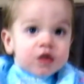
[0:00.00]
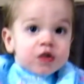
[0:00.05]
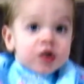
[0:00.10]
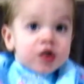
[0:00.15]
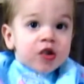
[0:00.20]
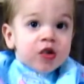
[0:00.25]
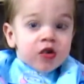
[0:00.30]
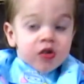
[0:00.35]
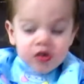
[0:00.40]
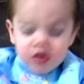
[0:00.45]
You're a
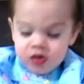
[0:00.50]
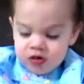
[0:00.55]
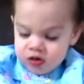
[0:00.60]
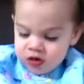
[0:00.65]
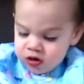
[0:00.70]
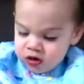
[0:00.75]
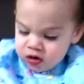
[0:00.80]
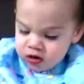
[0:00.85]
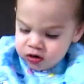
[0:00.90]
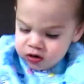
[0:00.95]
feet
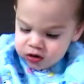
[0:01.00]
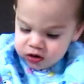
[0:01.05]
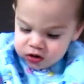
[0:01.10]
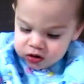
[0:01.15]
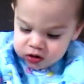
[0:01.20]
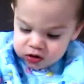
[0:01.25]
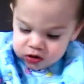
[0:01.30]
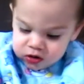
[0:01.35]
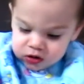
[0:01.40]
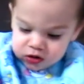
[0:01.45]
clapper.
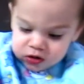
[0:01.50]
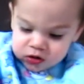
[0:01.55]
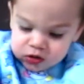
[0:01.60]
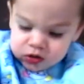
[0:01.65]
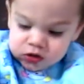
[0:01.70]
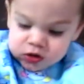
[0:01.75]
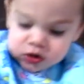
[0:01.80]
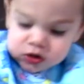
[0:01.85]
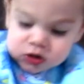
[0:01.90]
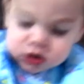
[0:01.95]

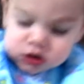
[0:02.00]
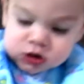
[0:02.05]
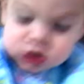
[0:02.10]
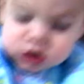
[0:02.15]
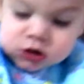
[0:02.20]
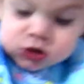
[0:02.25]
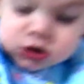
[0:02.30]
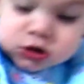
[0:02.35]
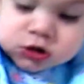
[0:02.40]
What you